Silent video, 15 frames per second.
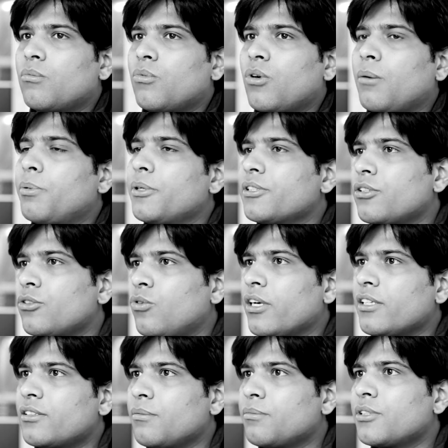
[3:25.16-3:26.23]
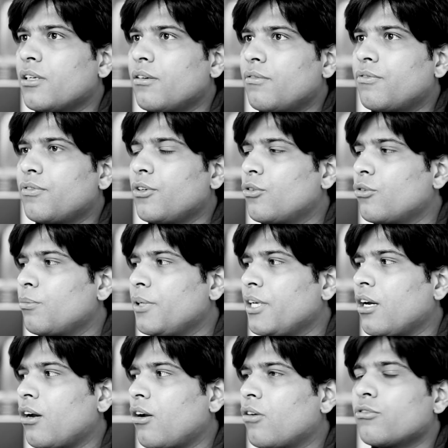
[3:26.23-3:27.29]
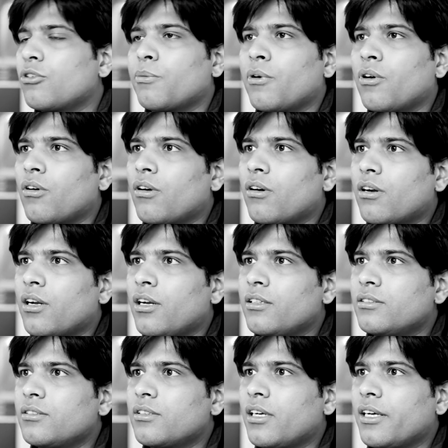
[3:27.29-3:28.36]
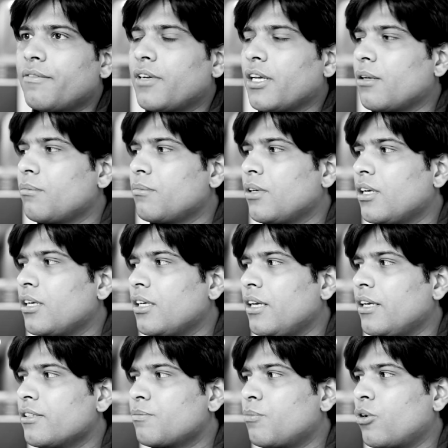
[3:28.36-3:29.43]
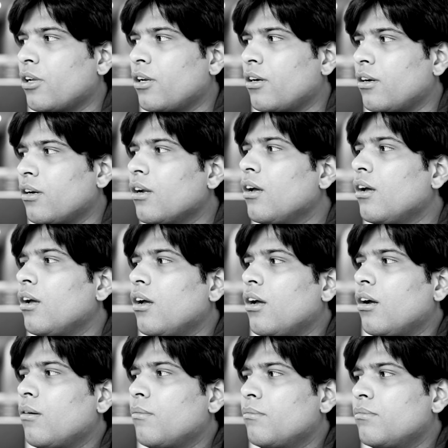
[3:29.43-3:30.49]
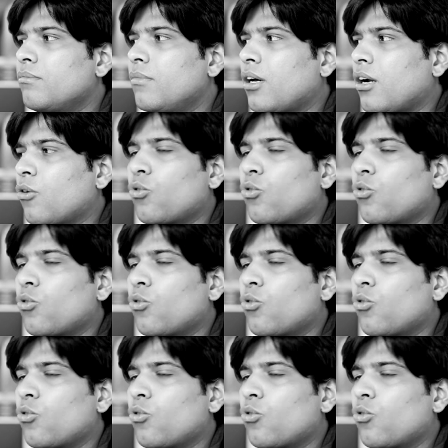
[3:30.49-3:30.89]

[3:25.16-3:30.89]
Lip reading: A person who has himself, been an entrepreneur in his lifetime, he has put in around